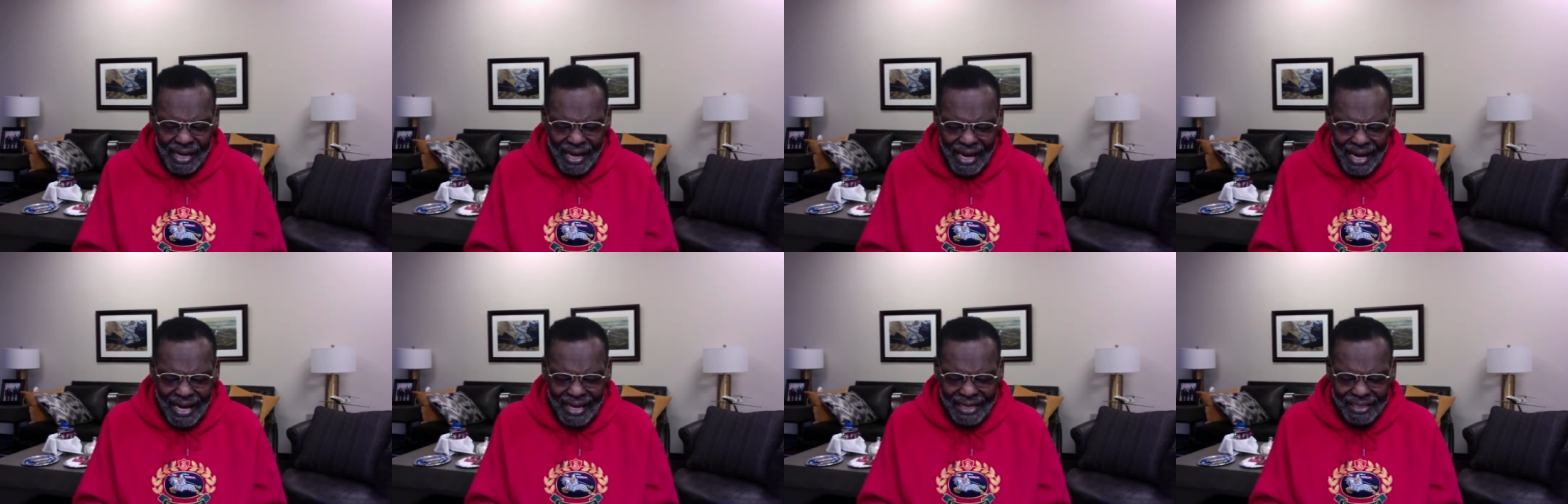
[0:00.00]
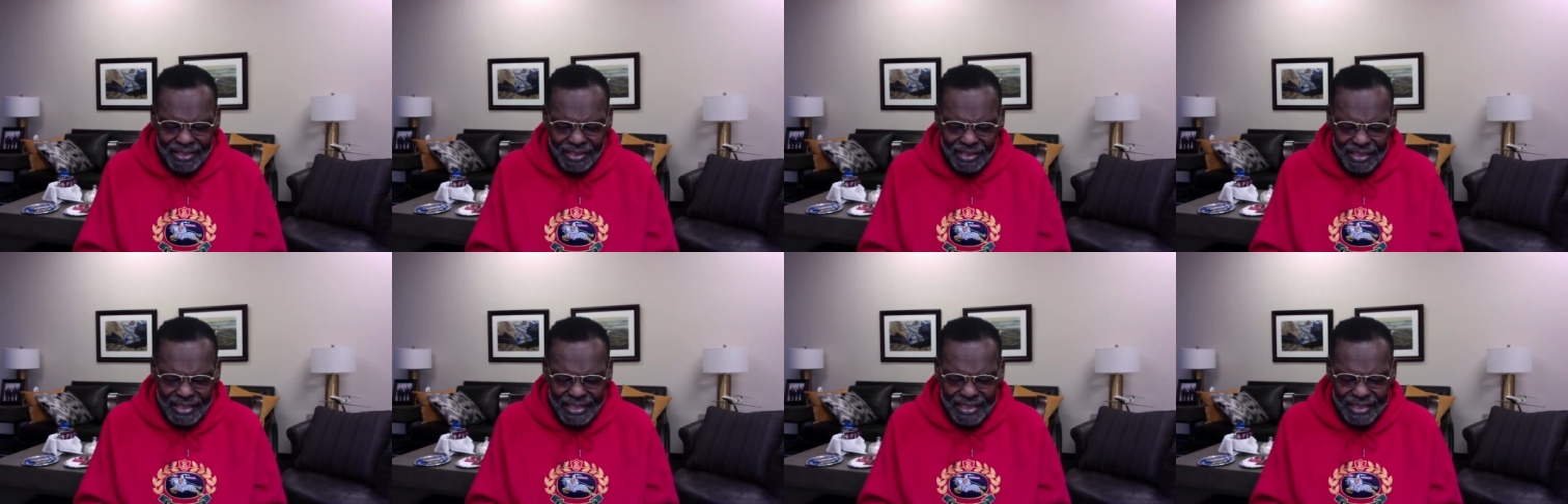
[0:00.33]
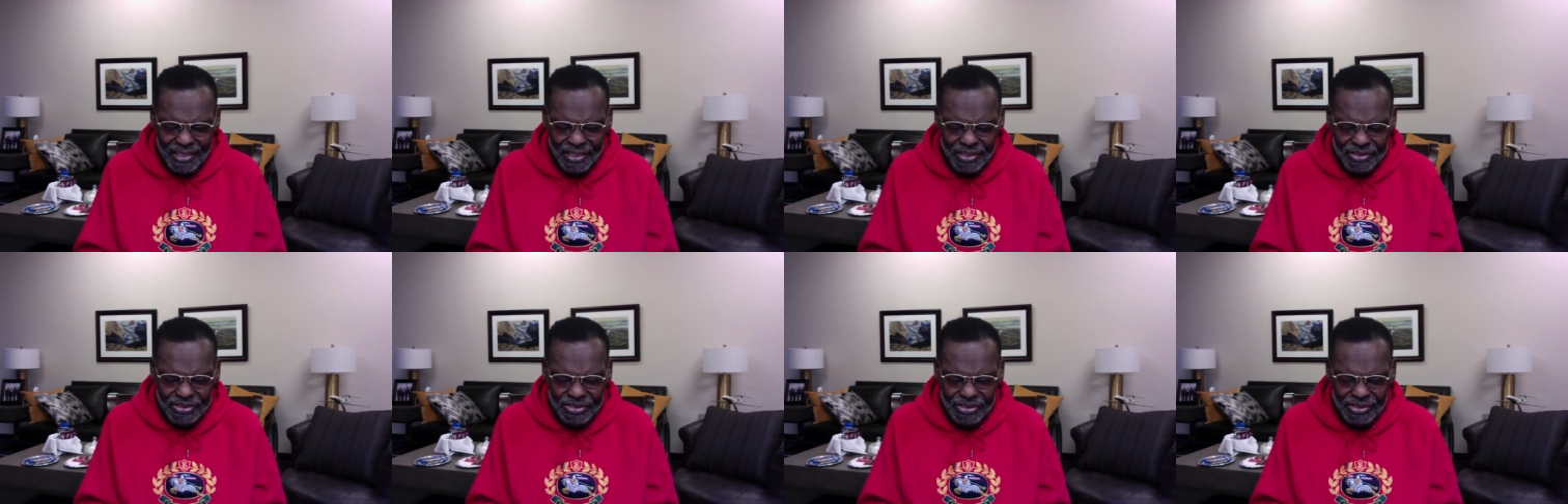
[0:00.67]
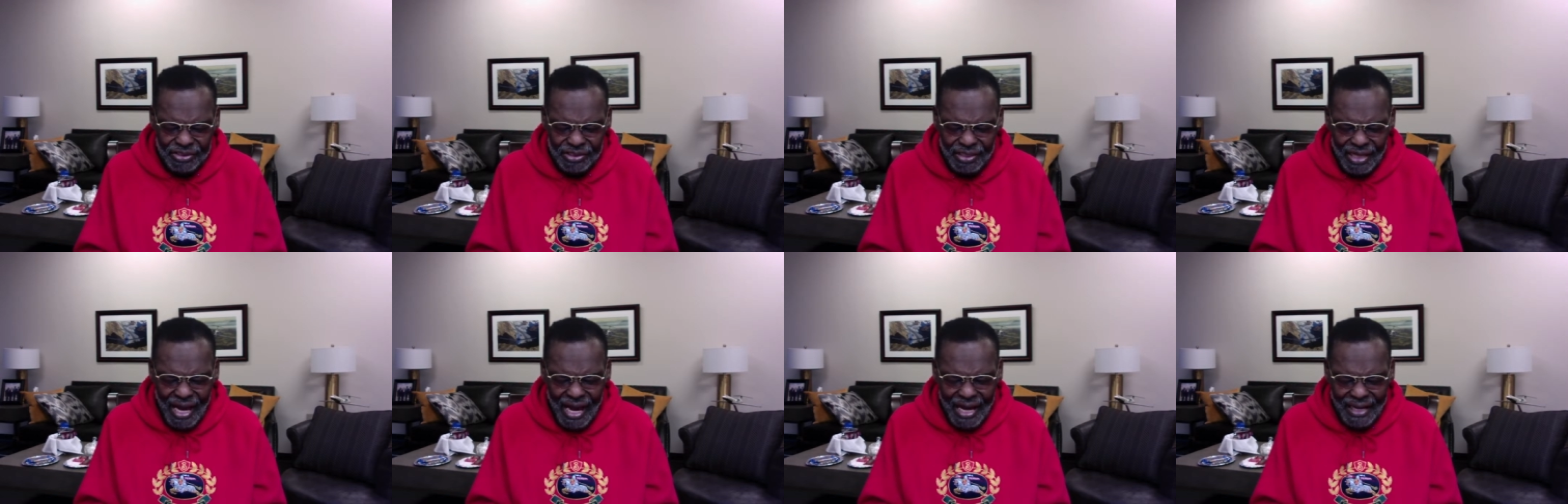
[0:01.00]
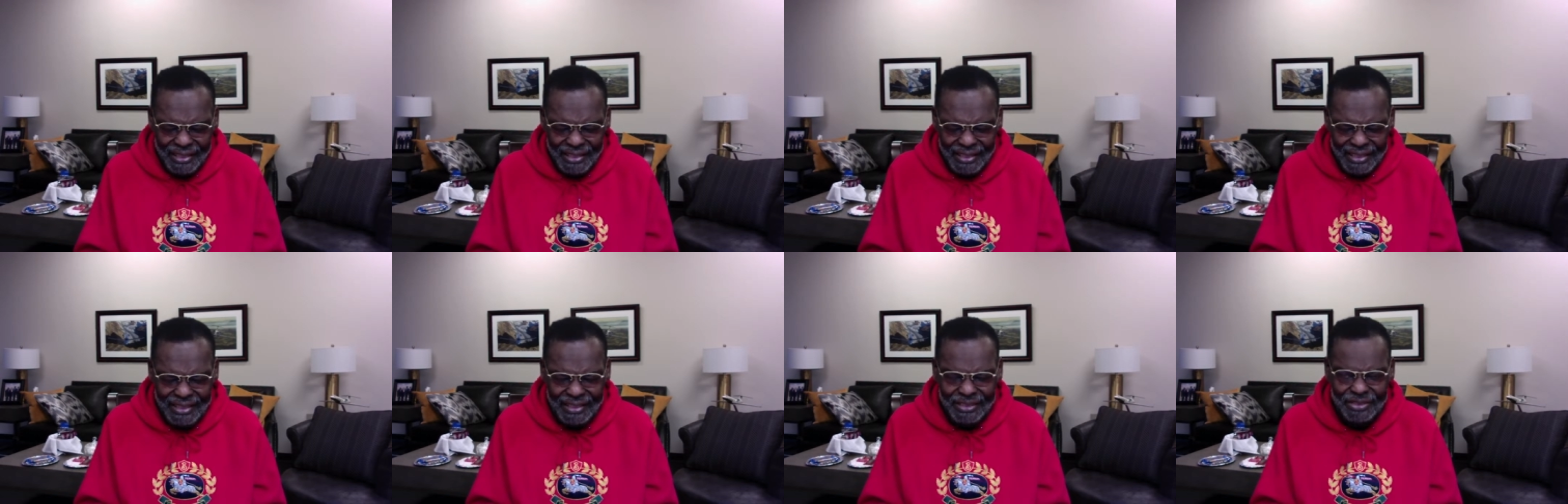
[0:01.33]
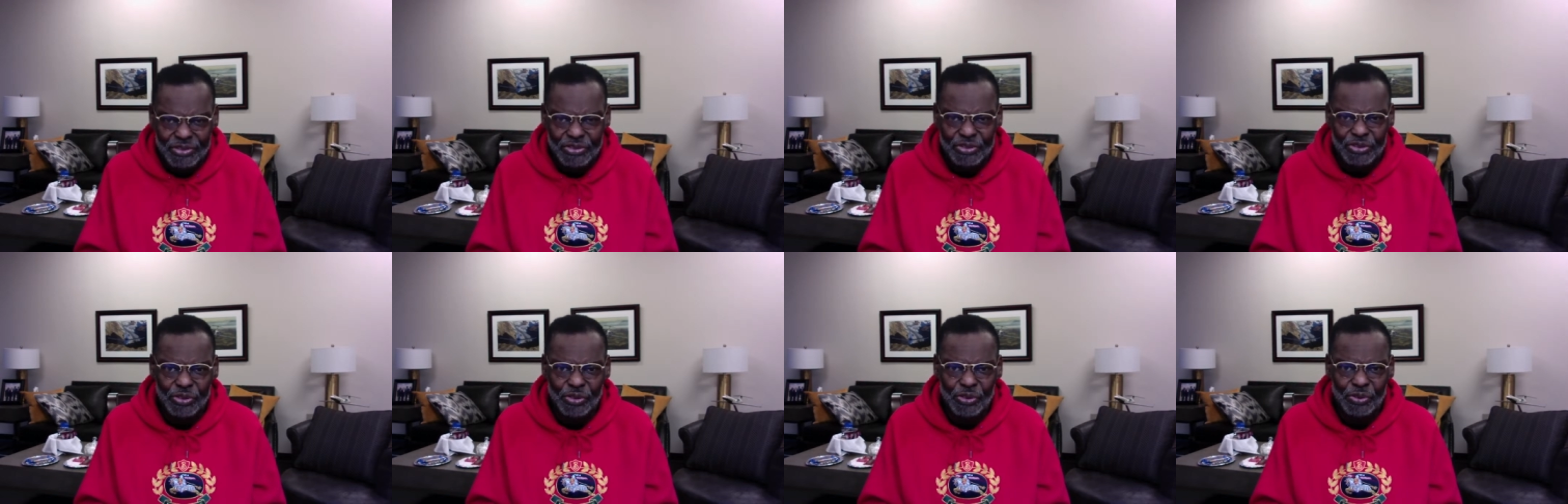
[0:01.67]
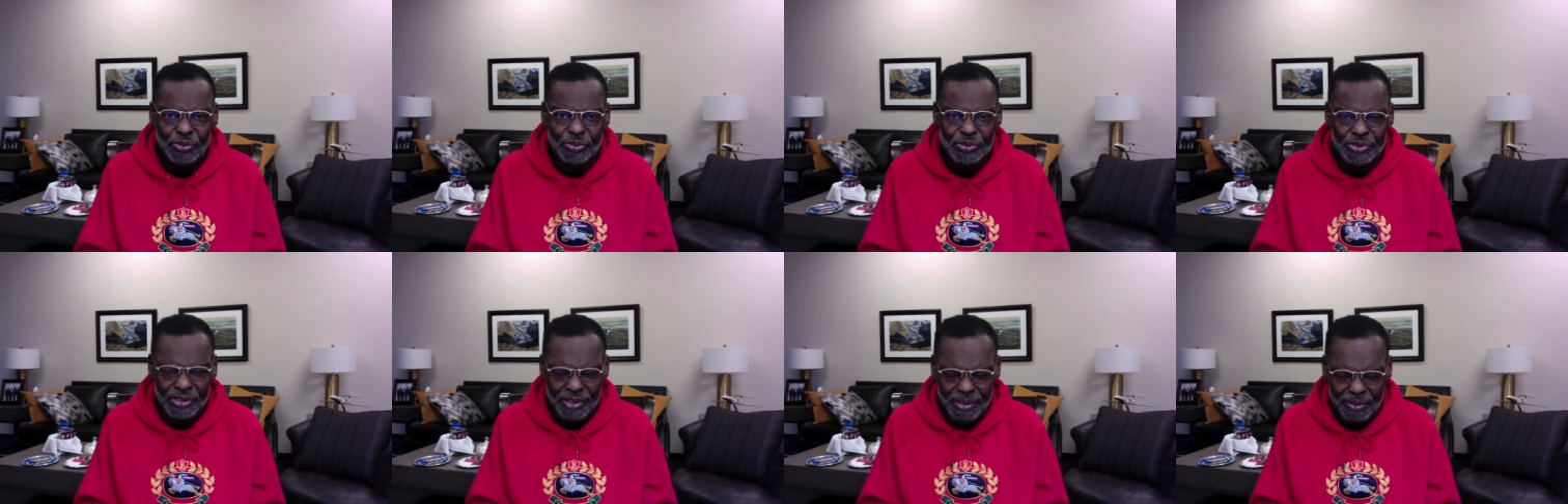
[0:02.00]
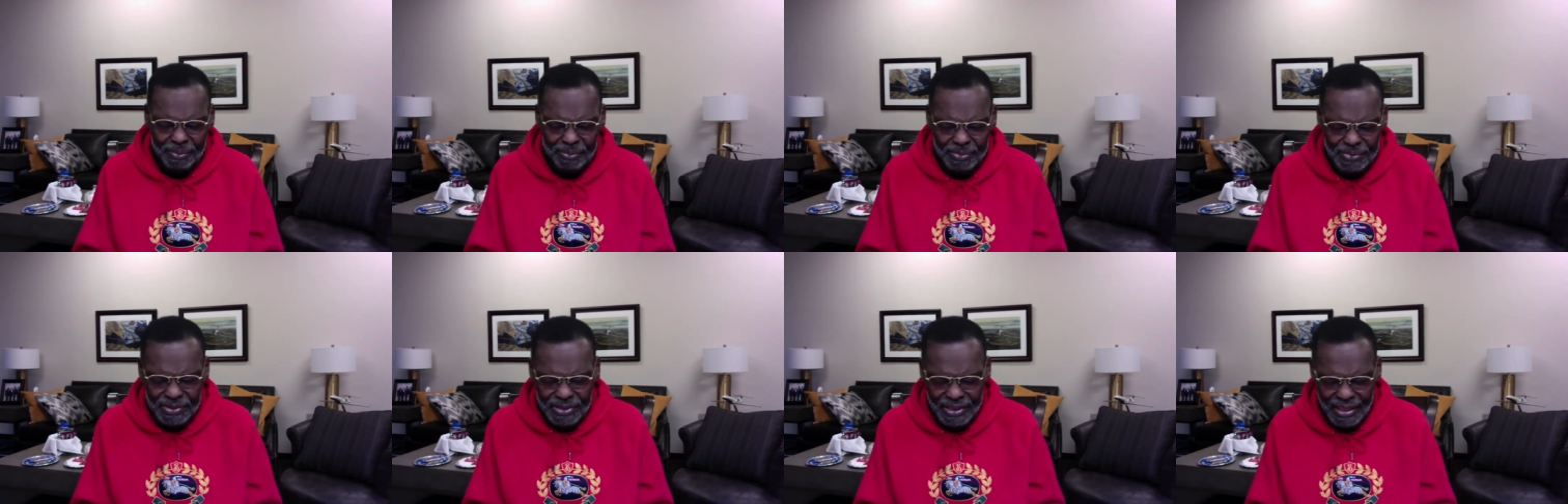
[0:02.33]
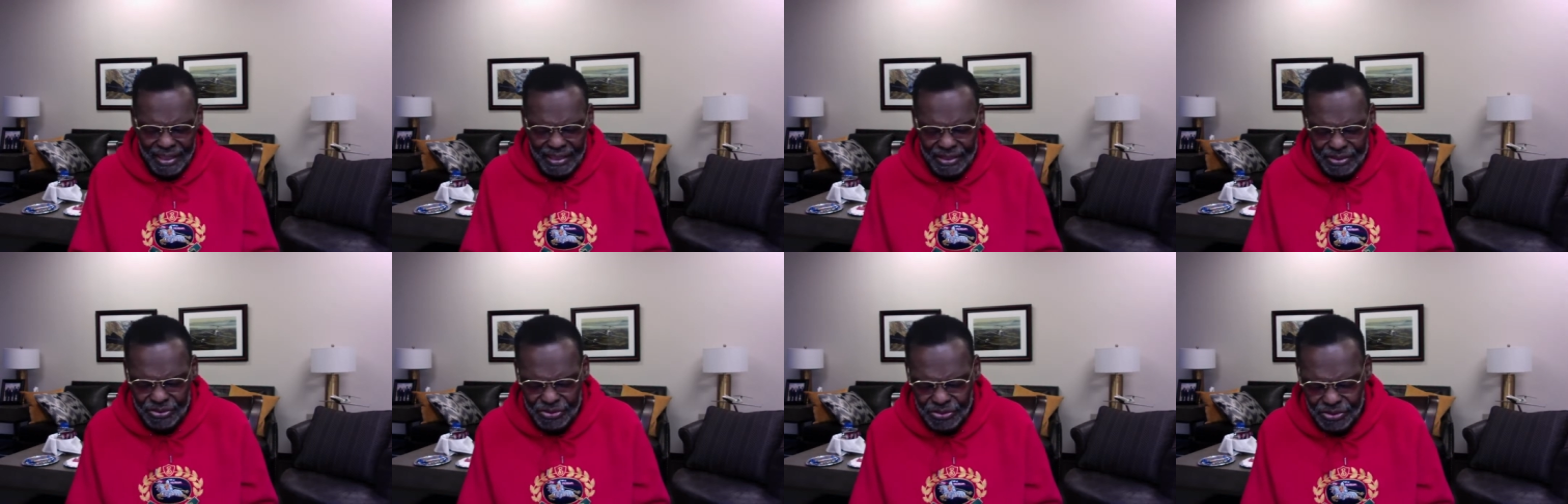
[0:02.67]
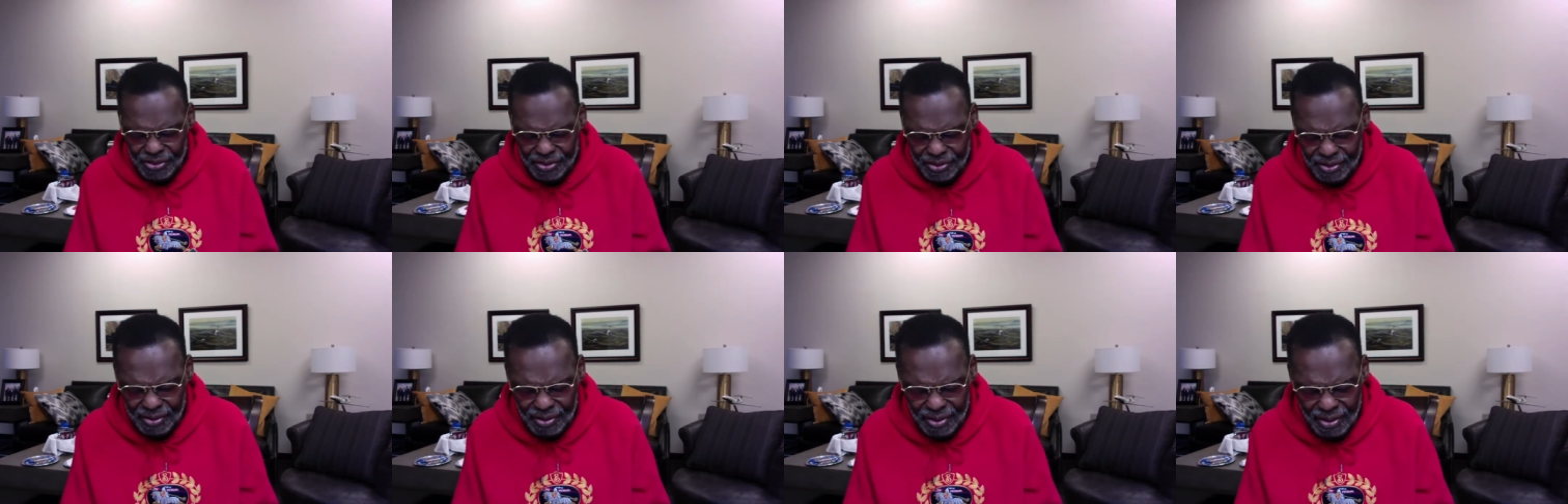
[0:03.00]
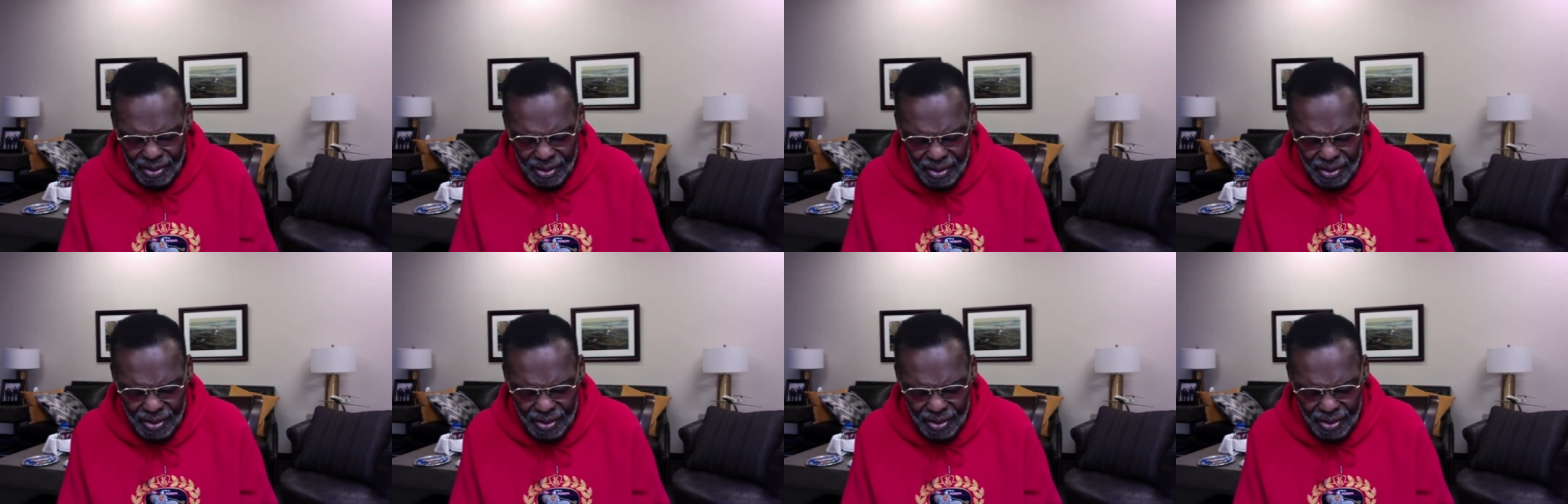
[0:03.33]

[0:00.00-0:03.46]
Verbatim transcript: And lead us not into temptation,